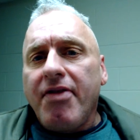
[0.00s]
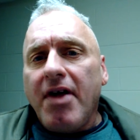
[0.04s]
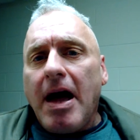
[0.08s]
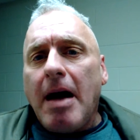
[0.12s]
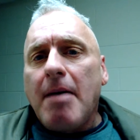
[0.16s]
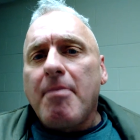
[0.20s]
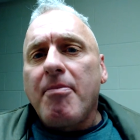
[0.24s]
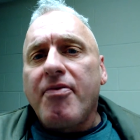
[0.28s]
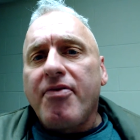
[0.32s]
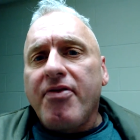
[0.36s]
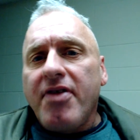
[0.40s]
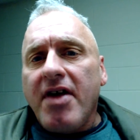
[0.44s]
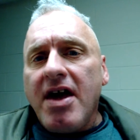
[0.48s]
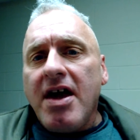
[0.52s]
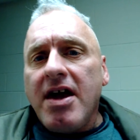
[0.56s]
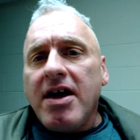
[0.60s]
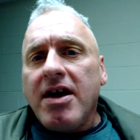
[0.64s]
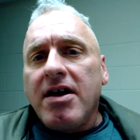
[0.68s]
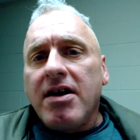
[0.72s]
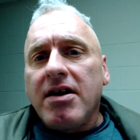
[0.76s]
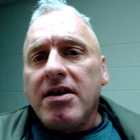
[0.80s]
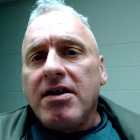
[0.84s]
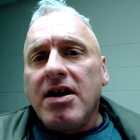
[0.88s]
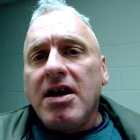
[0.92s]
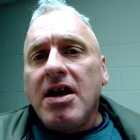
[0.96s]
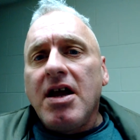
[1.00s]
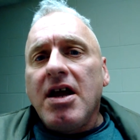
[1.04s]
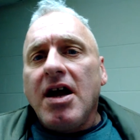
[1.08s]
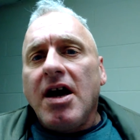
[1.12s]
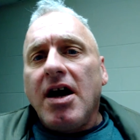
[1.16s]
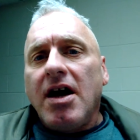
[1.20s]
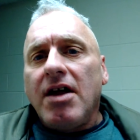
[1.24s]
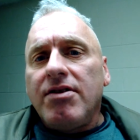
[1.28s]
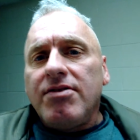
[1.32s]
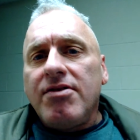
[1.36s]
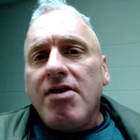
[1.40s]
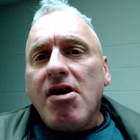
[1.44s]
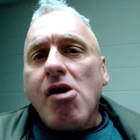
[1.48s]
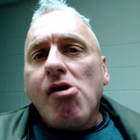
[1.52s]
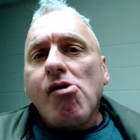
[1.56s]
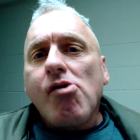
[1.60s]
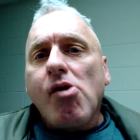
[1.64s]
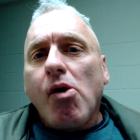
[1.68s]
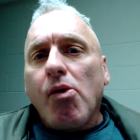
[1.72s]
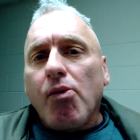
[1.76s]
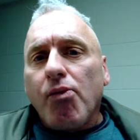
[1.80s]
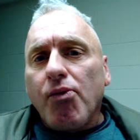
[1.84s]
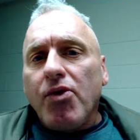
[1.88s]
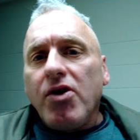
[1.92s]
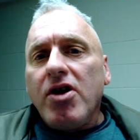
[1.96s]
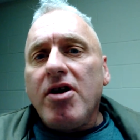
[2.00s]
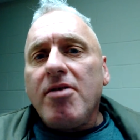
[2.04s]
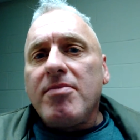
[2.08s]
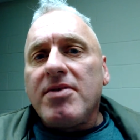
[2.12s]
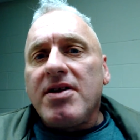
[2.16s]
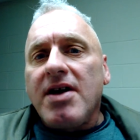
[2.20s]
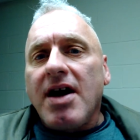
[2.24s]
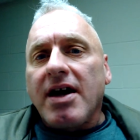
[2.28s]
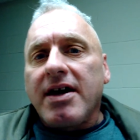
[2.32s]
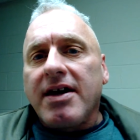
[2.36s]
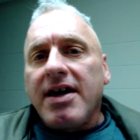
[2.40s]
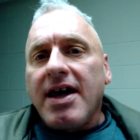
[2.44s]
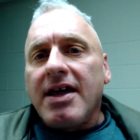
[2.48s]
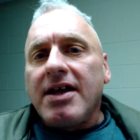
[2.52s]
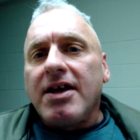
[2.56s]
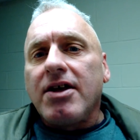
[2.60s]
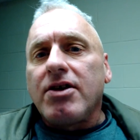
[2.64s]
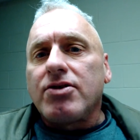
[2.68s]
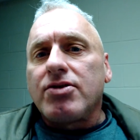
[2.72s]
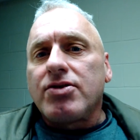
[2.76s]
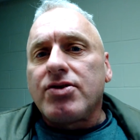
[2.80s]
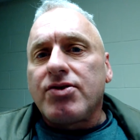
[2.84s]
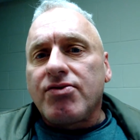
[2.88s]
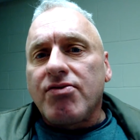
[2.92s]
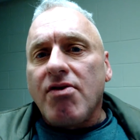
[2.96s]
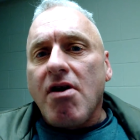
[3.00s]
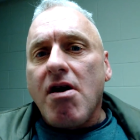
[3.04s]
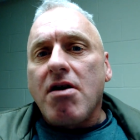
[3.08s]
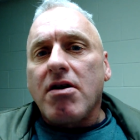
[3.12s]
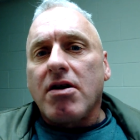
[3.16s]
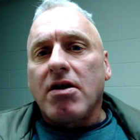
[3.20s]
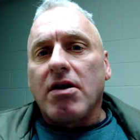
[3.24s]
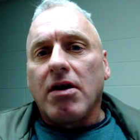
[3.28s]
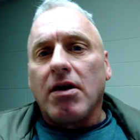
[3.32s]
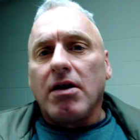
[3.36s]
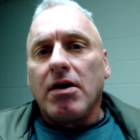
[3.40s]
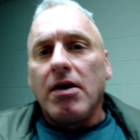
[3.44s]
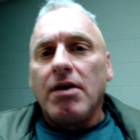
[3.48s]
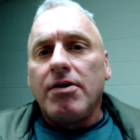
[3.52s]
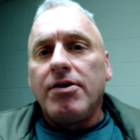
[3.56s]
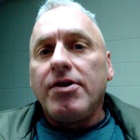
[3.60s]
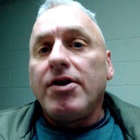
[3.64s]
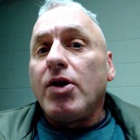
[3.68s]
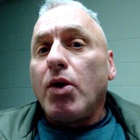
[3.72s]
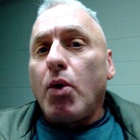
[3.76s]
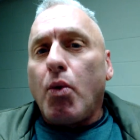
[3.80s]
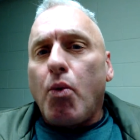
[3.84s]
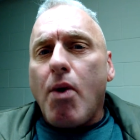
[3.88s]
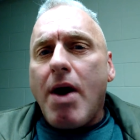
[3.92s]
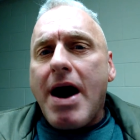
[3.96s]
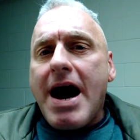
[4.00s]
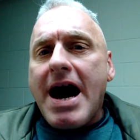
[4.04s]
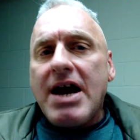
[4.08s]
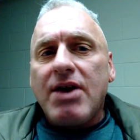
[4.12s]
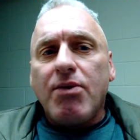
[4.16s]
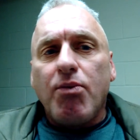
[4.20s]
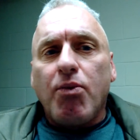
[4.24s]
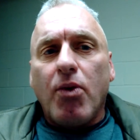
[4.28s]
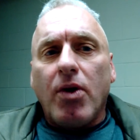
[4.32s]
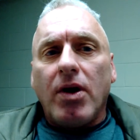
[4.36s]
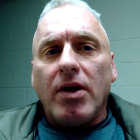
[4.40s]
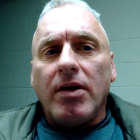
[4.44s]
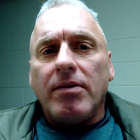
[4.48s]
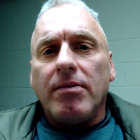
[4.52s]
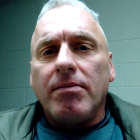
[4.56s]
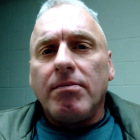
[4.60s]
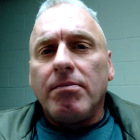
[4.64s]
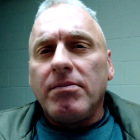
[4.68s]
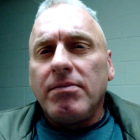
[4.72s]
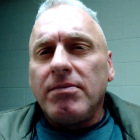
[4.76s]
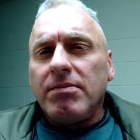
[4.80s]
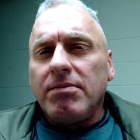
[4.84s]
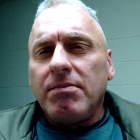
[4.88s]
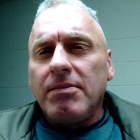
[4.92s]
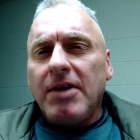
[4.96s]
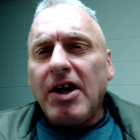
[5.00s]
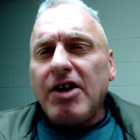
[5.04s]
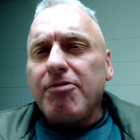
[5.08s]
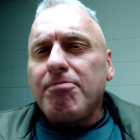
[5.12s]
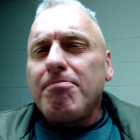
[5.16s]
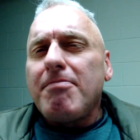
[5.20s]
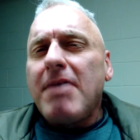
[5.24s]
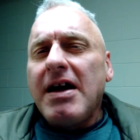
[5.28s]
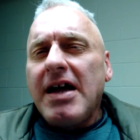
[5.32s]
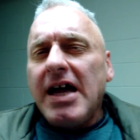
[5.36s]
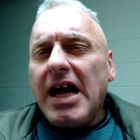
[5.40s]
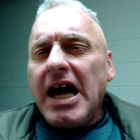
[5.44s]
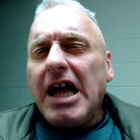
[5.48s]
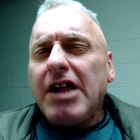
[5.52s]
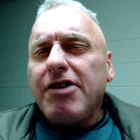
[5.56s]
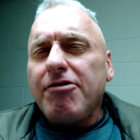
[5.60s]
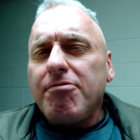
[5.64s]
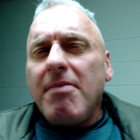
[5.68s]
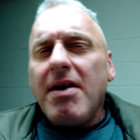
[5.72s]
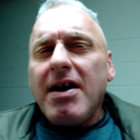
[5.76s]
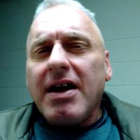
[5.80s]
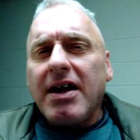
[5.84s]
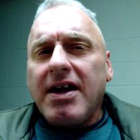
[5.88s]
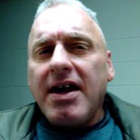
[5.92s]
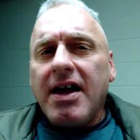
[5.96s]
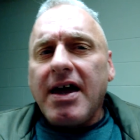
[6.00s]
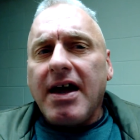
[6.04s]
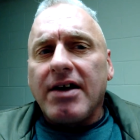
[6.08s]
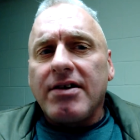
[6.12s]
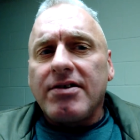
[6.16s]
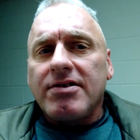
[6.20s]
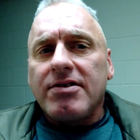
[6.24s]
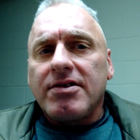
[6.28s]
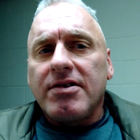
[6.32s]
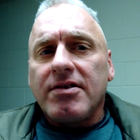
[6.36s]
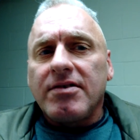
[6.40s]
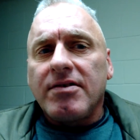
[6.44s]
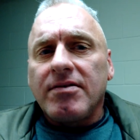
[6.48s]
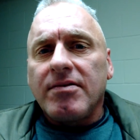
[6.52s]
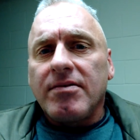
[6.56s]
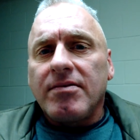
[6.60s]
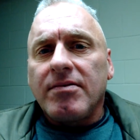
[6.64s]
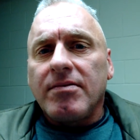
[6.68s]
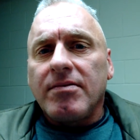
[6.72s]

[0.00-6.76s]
I'm thinking a narrow rim like it is stronger than a wide one. That's my guess.